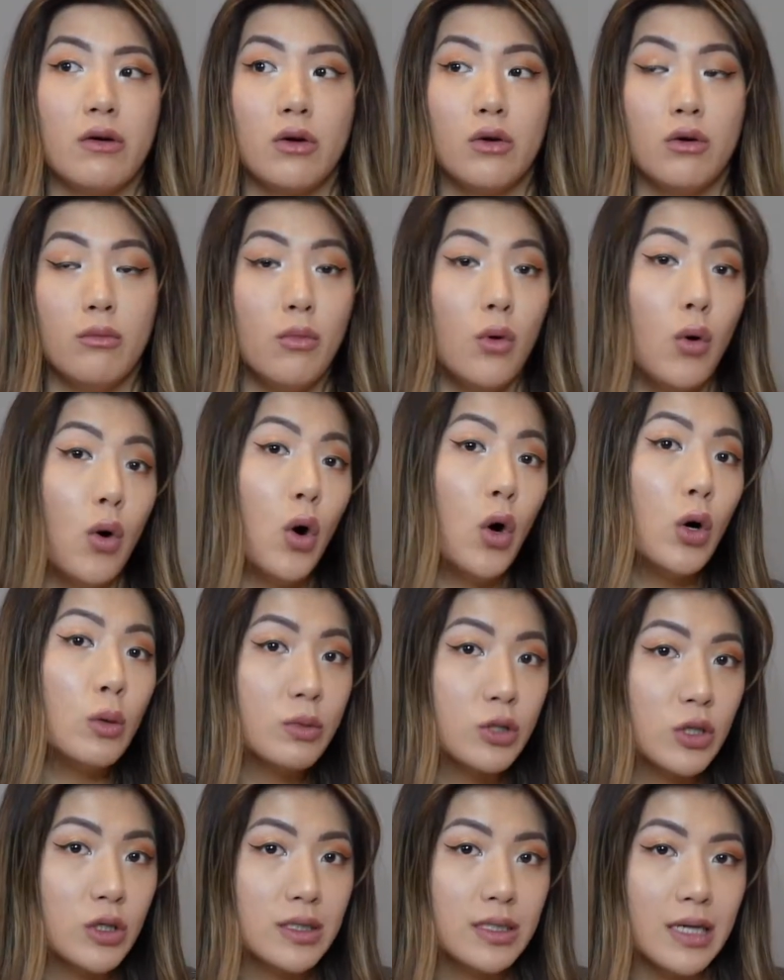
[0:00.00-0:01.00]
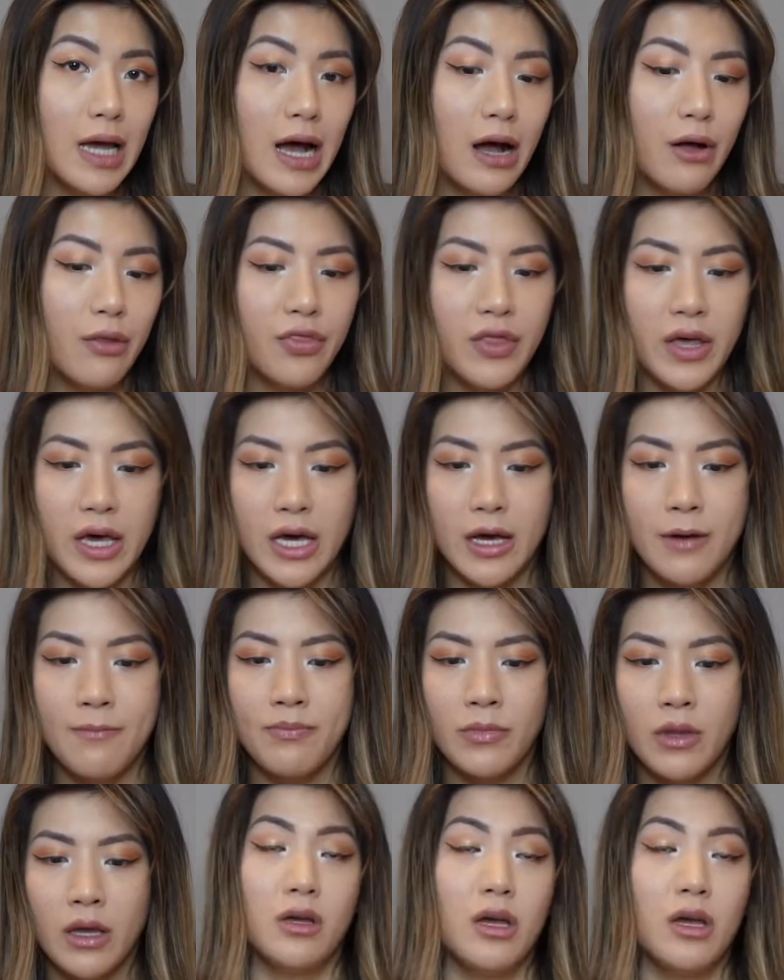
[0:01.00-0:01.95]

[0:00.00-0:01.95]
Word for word: are not more options out there